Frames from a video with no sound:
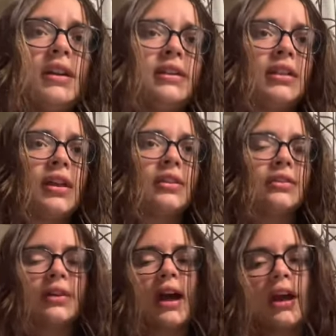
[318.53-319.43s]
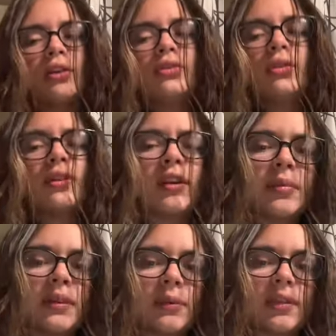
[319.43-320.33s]
now they do that. I don't do the same
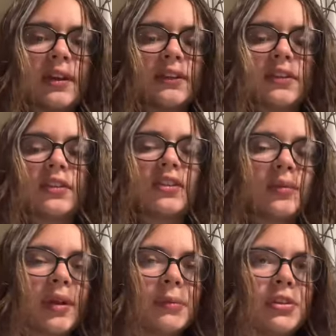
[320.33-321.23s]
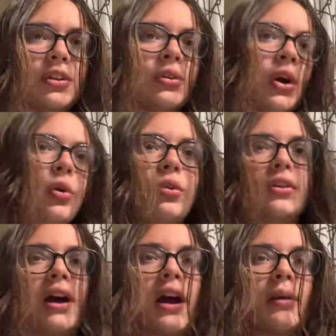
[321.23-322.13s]
thing with this. Sometimes I do, not all the
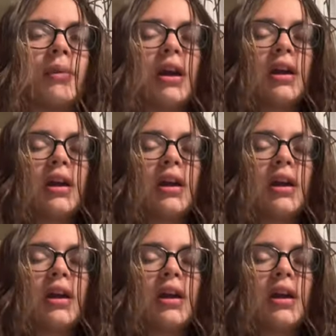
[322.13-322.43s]
time.